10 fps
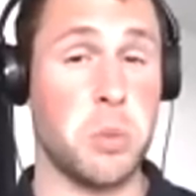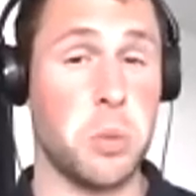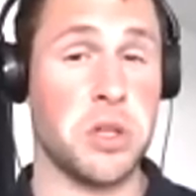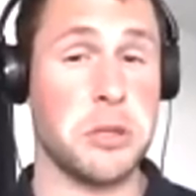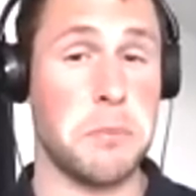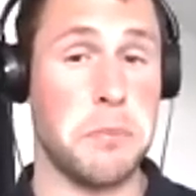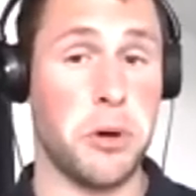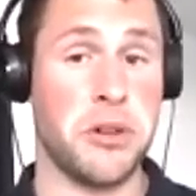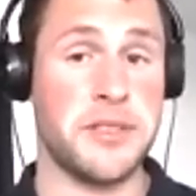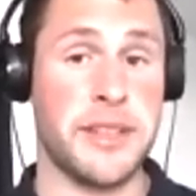on what's
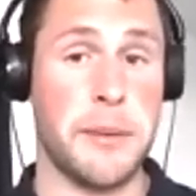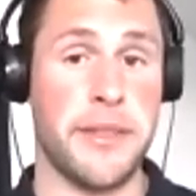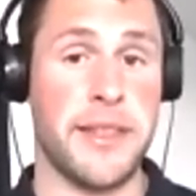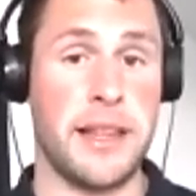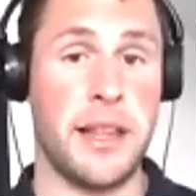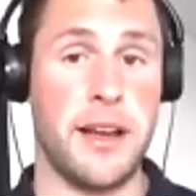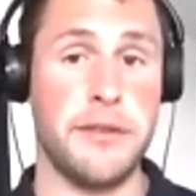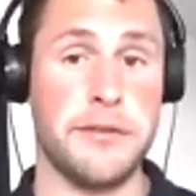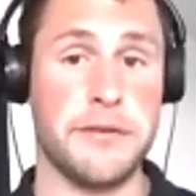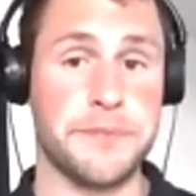important to them in their life.